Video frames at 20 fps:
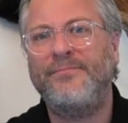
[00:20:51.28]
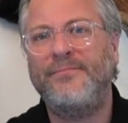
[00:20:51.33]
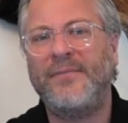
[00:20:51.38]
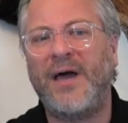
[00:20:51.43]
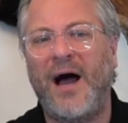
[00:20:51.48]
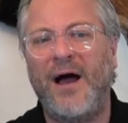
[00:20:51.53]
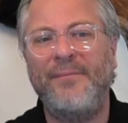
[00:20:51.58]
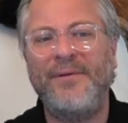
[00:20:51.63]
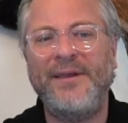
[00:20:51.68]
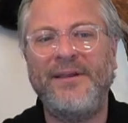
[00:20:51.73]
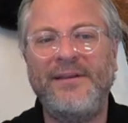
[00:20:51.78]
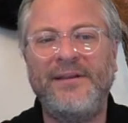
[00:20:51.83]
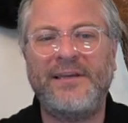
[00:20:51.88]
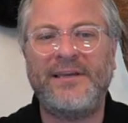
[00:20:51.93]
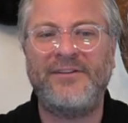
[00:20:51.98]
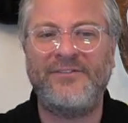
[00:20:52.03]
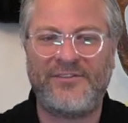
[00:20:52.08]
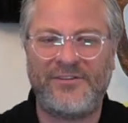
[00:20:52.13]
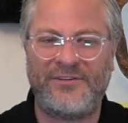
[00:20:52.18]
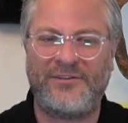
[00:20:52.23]
I mean,
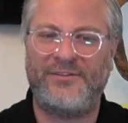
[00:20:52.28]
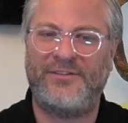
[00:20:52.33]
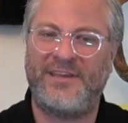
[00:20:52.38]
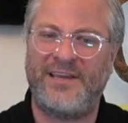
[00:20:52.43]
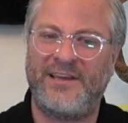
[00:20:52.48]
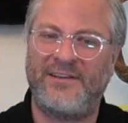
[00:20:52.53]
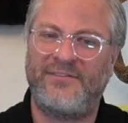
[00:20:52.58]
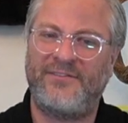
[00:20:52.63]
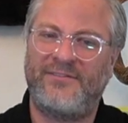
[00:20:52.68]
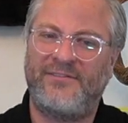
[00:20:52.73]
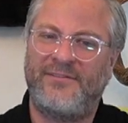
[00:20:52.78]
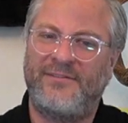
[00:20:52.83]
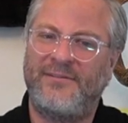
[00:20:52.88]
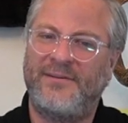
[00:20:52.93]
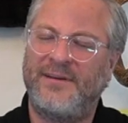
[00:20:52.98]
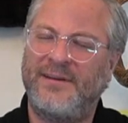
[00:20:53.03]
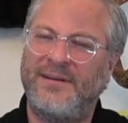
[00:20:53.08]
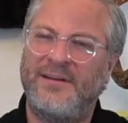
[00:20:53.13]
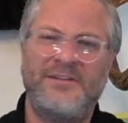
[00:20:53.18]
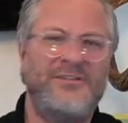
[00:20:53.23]
consider this.
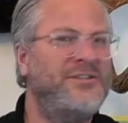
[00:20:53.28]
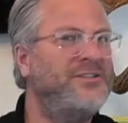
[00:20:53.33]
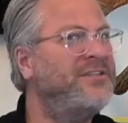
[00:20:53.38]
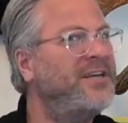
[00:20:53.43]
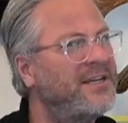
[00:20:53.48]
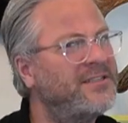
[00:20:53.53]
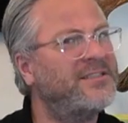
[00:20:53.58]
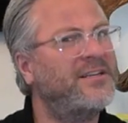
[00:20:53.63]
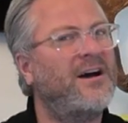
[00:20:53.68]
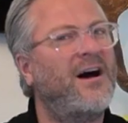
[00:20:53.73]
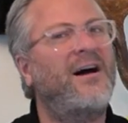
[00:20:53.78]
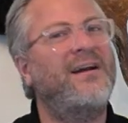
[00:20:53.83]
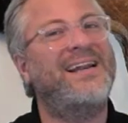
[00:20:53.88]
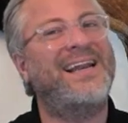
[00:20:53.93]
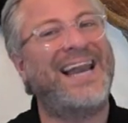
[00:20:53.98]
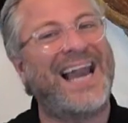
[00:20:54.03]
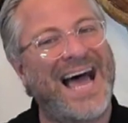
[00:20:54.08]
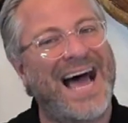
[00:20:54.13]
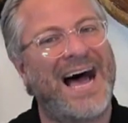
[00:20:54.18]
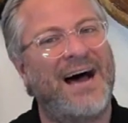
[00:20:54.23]
Does God
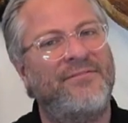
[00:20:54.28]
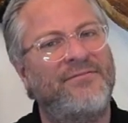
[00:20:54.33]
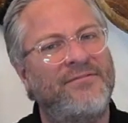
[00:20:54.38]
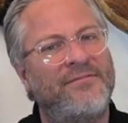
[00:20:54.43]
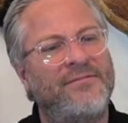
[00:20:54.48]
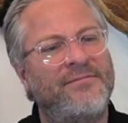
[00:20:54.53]
laugh?